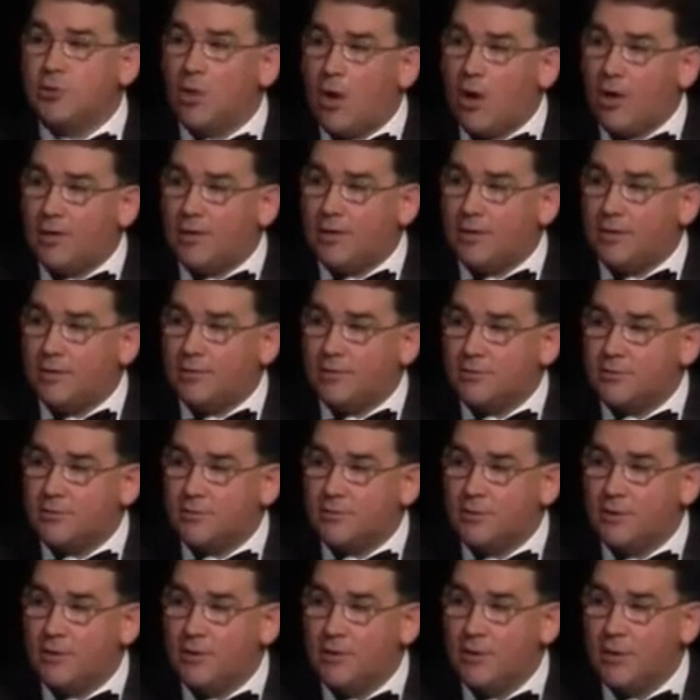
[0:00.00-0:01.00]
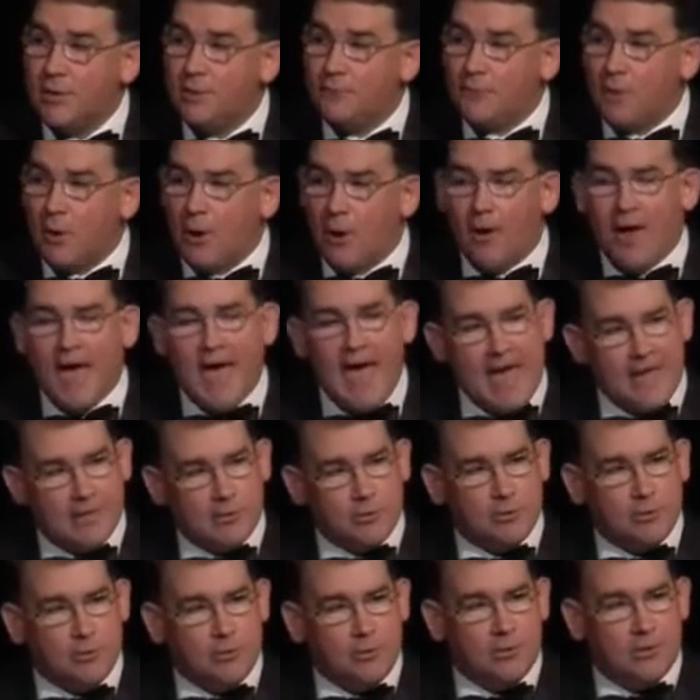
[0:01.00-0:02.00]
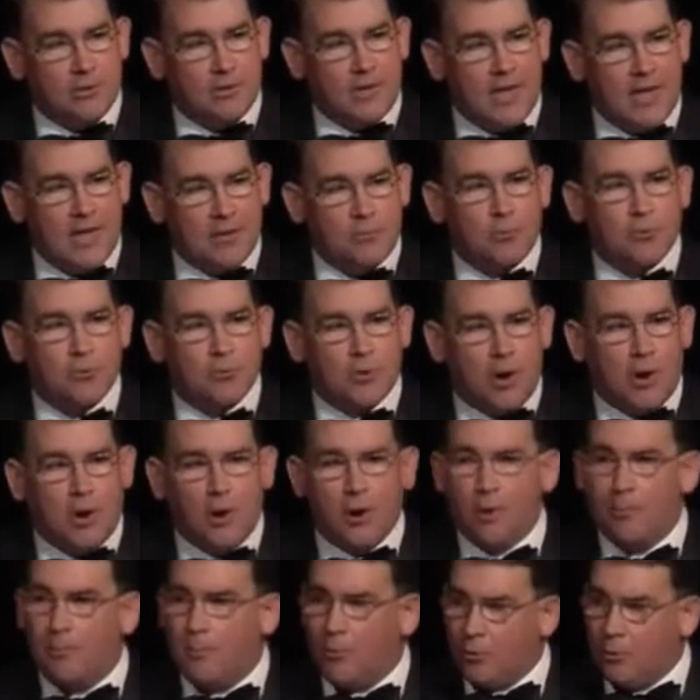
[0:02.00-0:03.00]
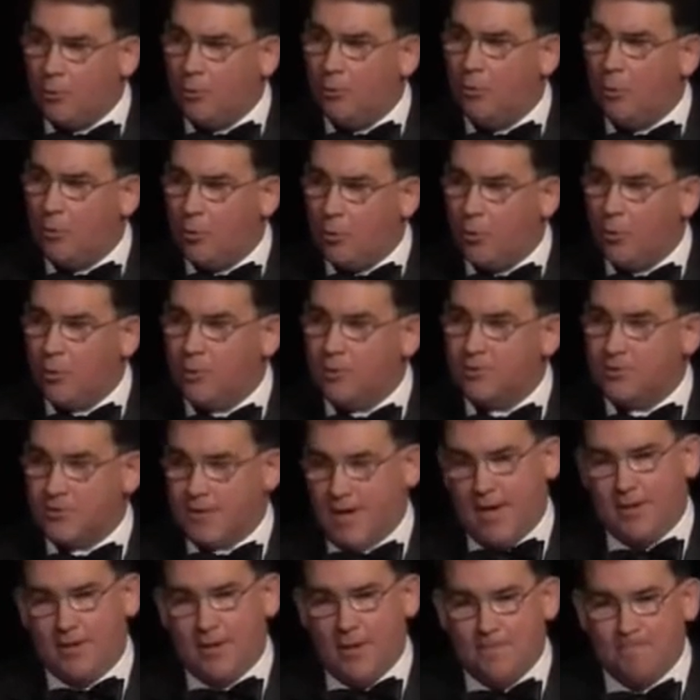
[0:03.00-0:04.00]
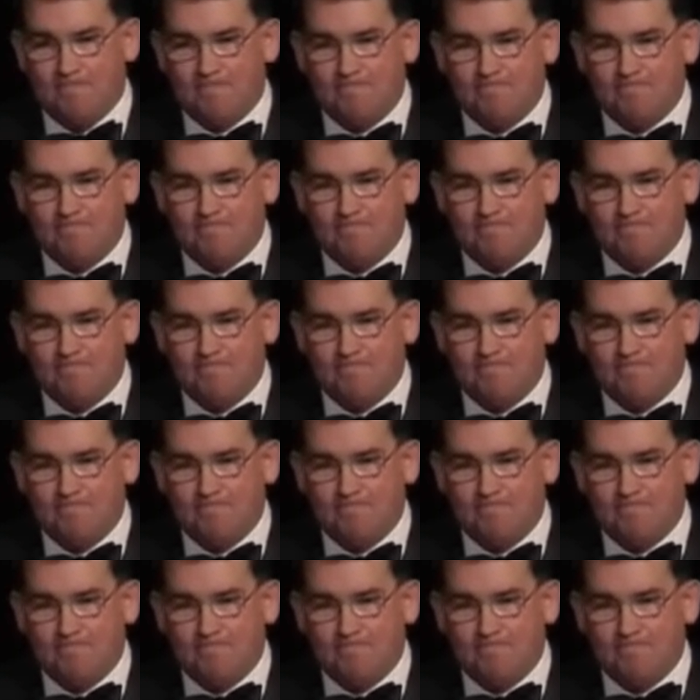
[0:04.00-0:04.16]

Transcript: audience for our annual Edward R. Murrow Awards Gala.